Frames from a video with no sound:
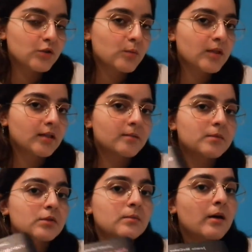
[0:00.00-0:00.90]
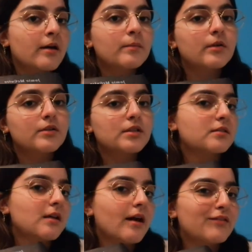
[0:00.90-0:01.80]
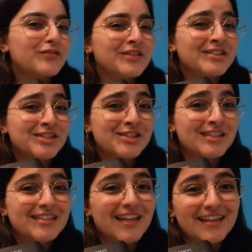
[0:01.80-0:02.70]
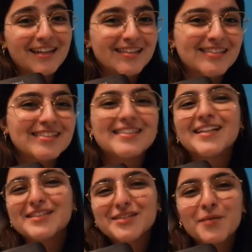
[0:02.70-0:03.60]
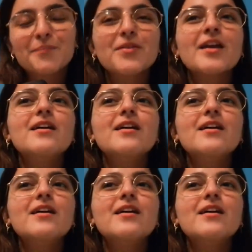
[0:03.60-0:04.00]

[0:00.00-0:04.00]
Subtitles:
first one that comes to mind because I finished it like yesterday. So,